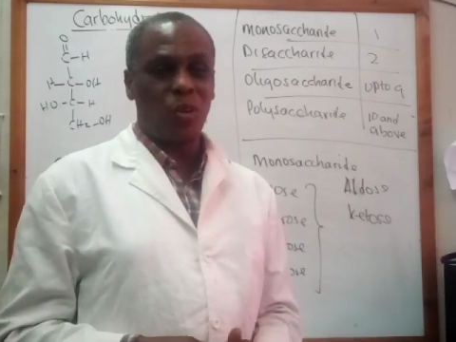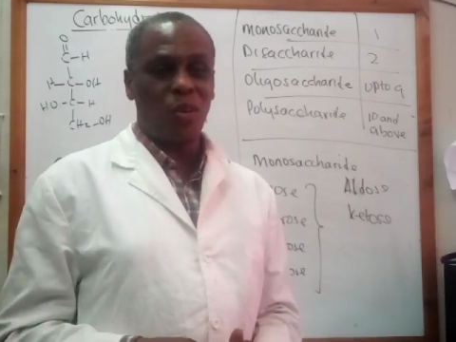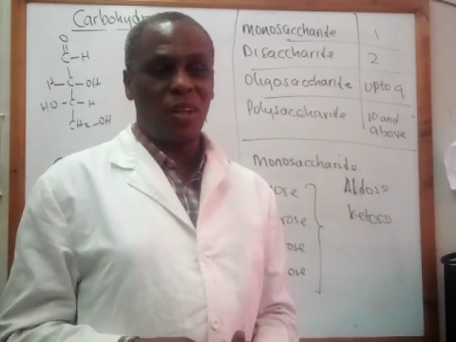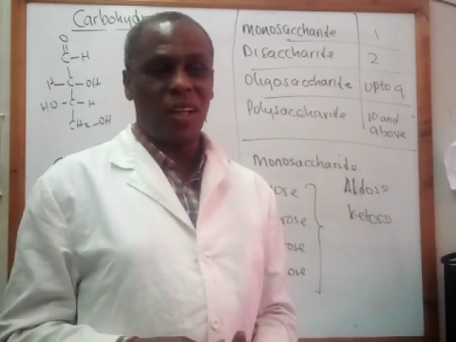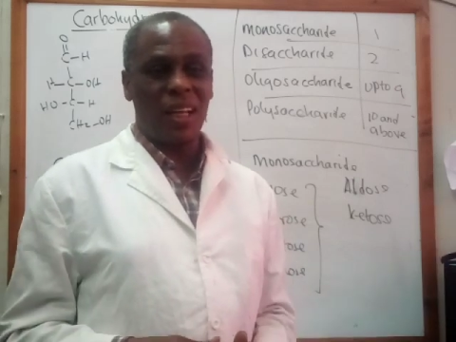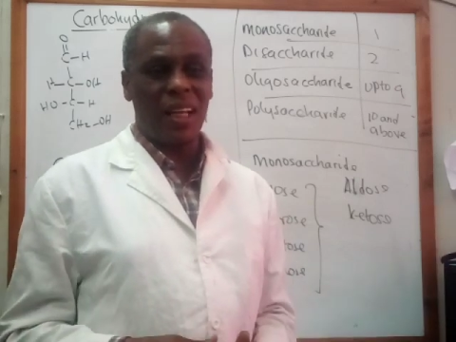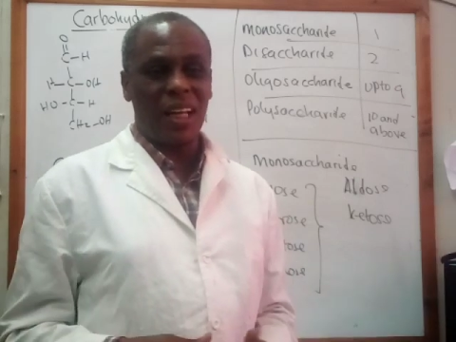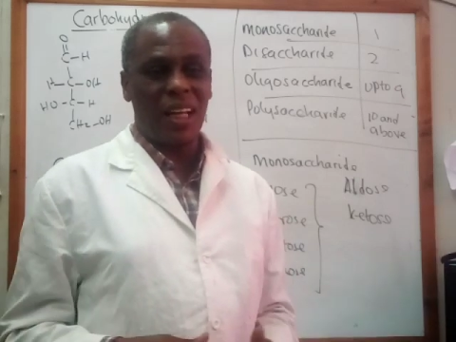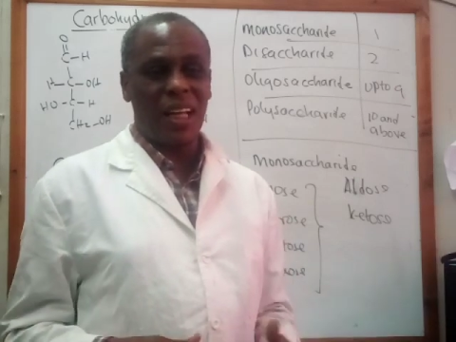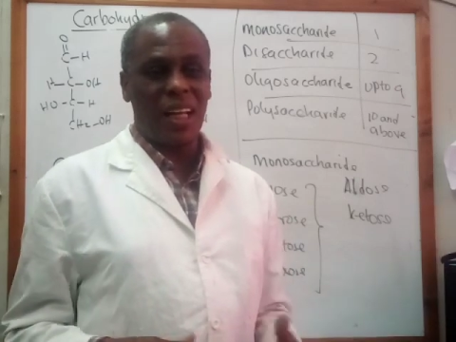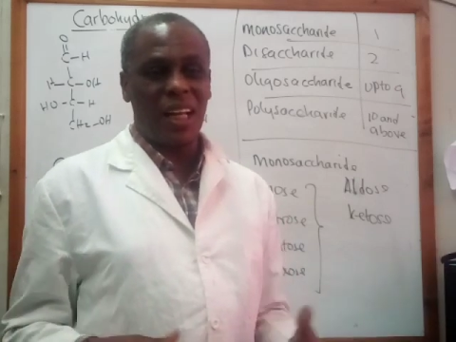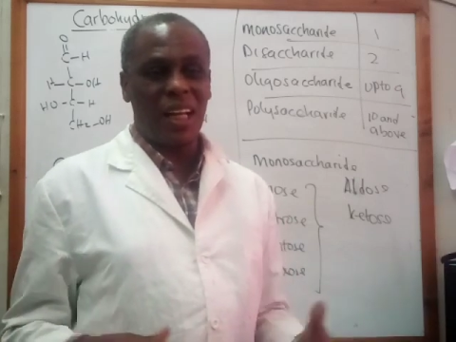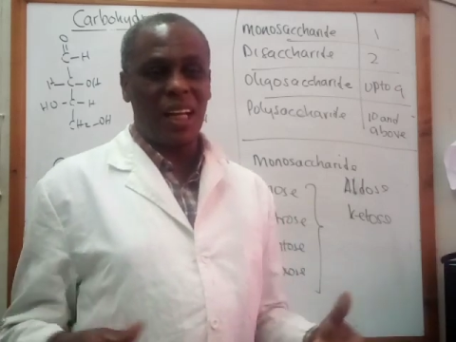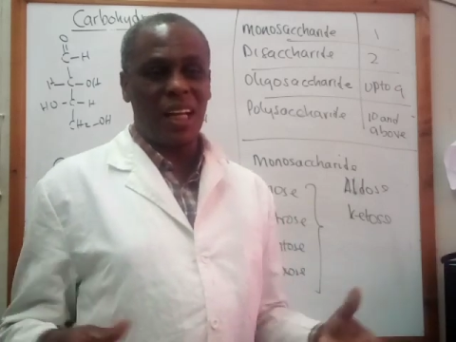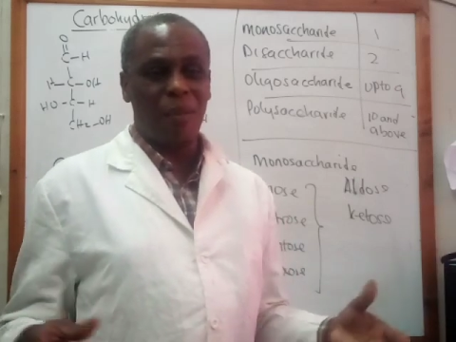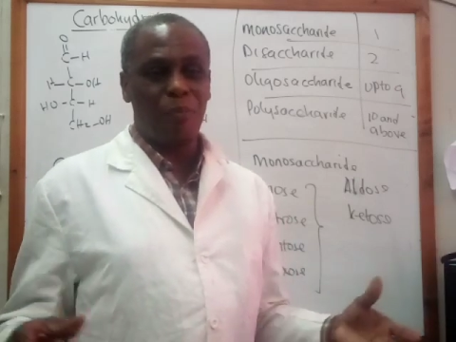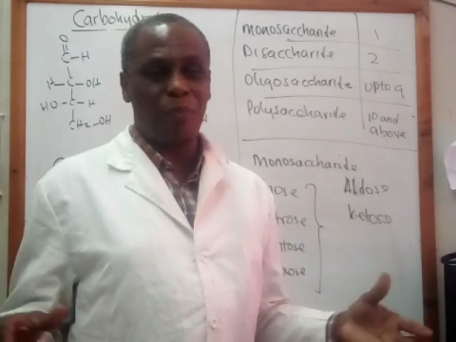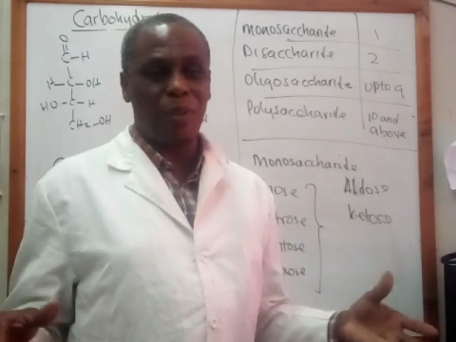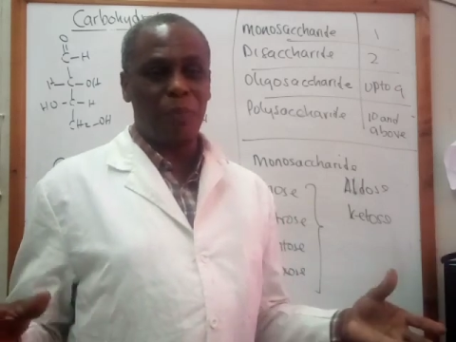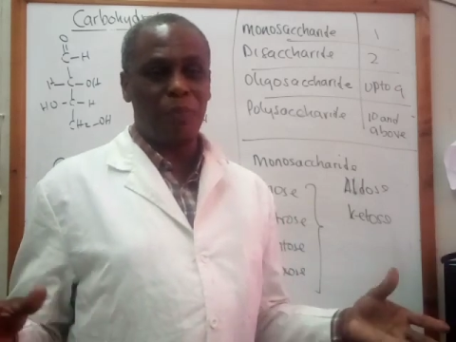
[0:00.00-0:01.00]

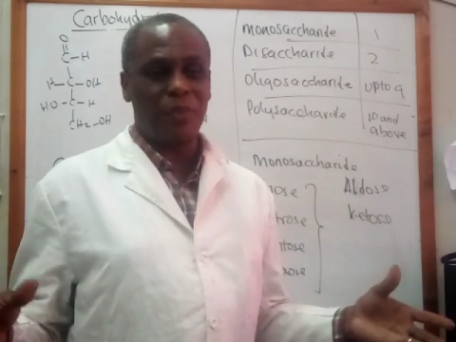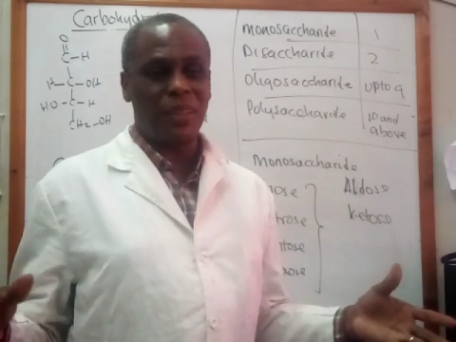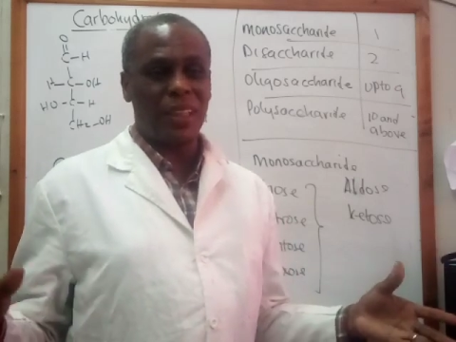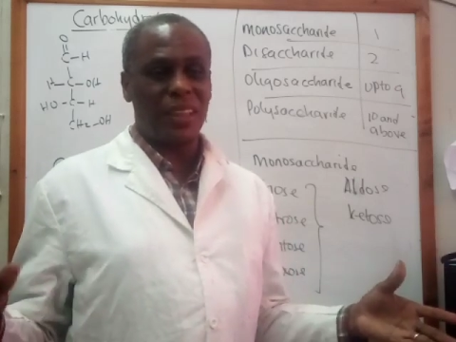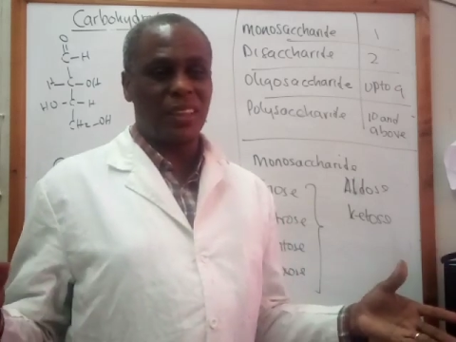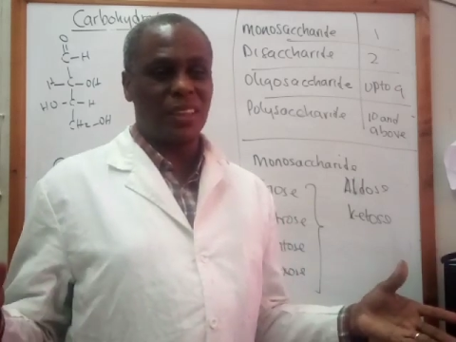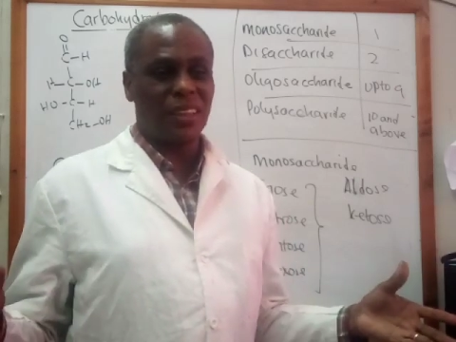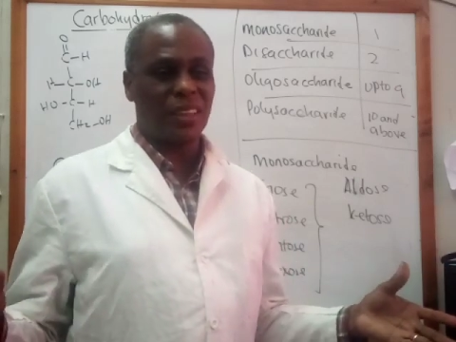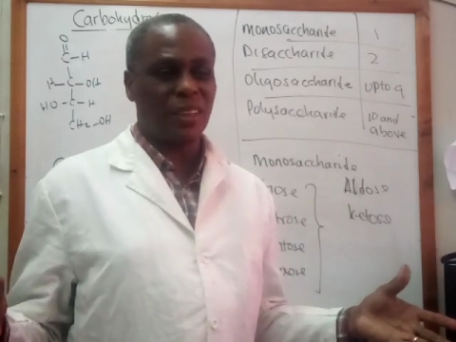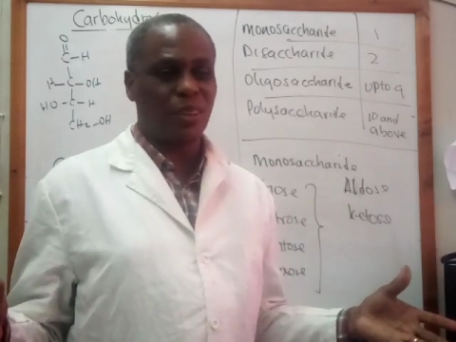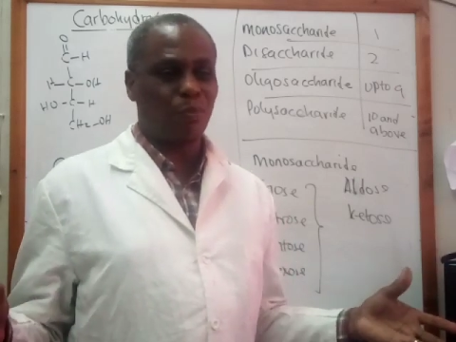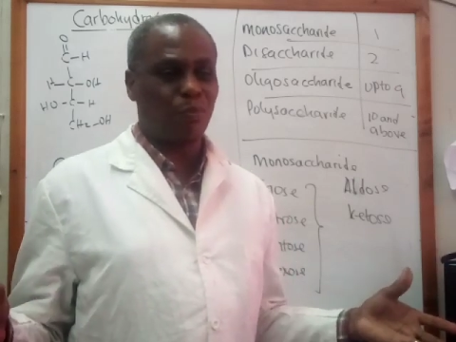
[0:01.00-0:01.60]
peptides,